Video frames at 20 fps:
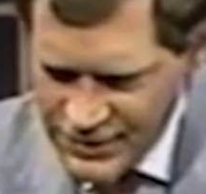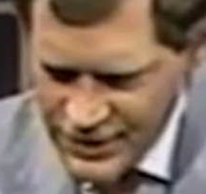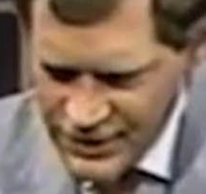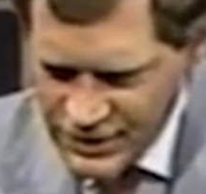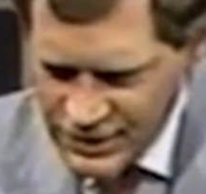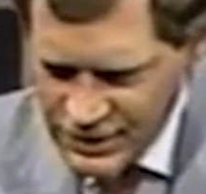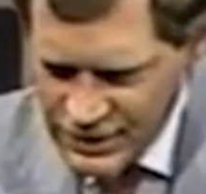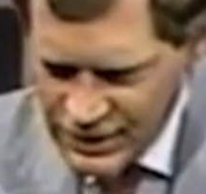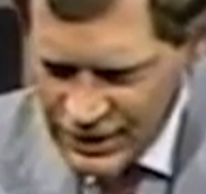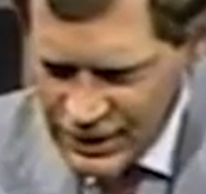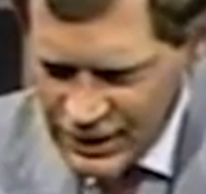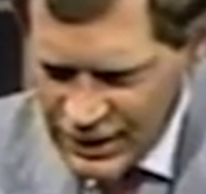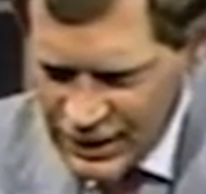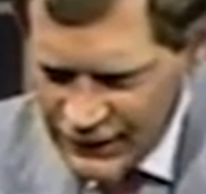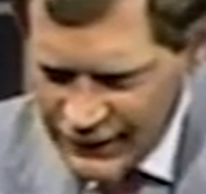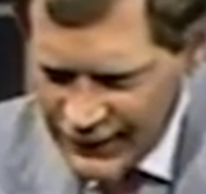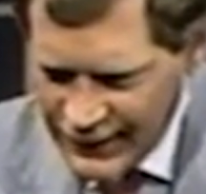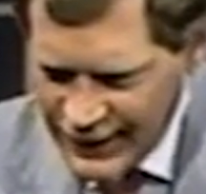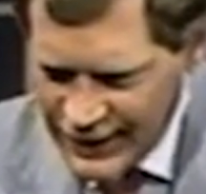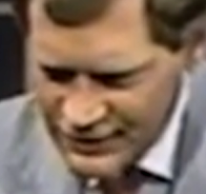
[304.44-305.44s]
here?
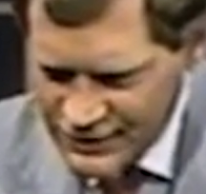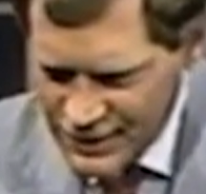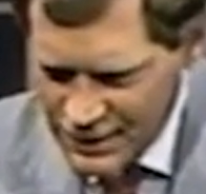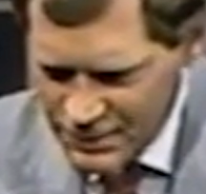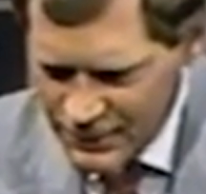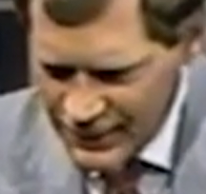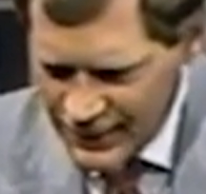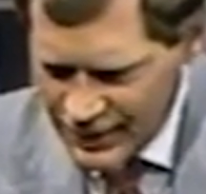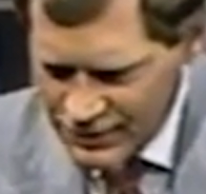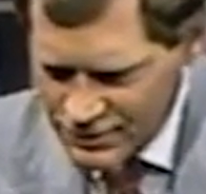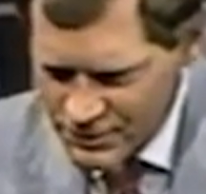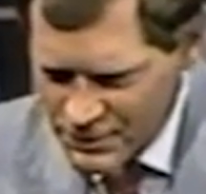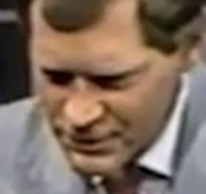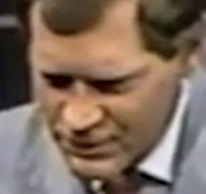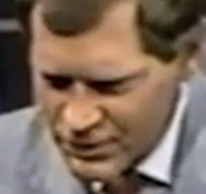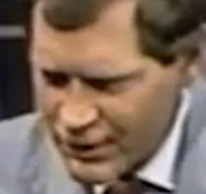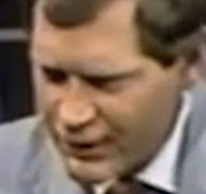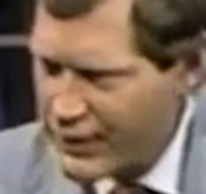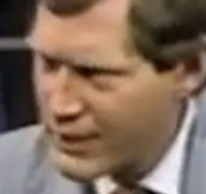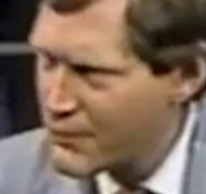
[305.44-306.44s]
Uh, the last couple of nights we've been
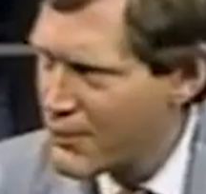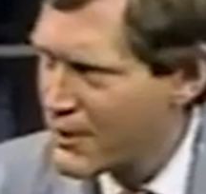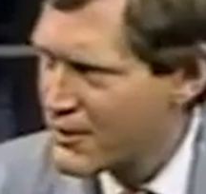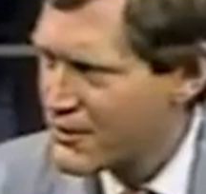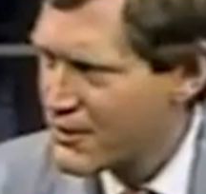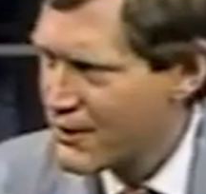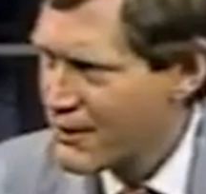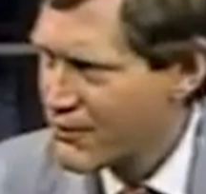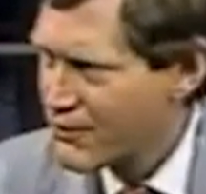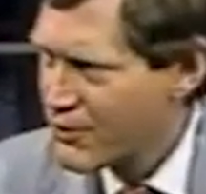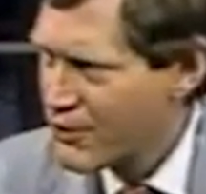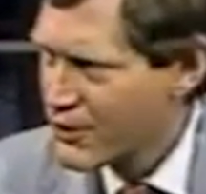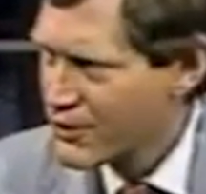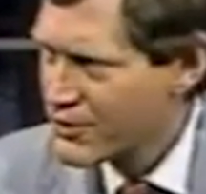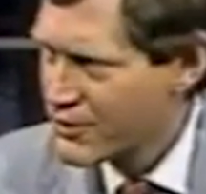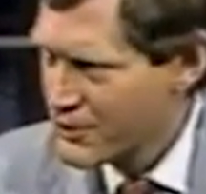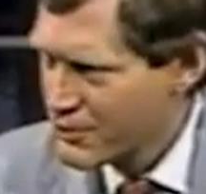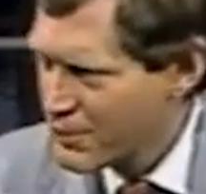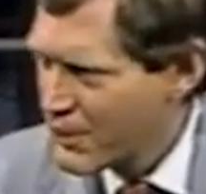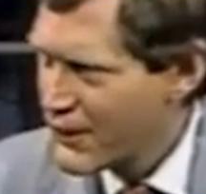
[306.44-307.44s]
talking about Terry
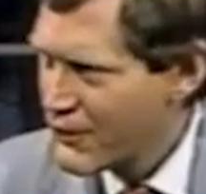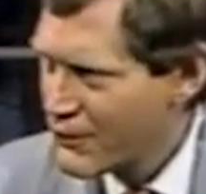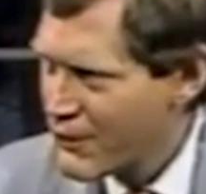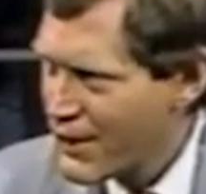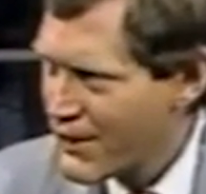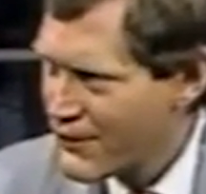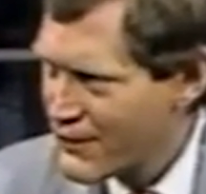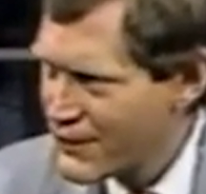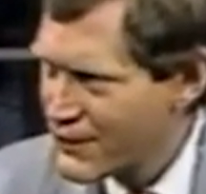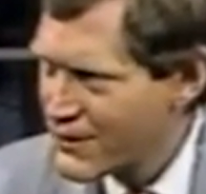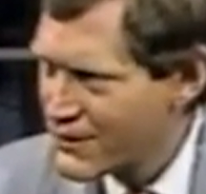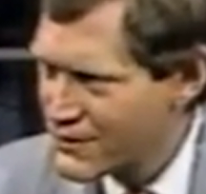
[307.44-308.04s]
Forster, and by the way, I think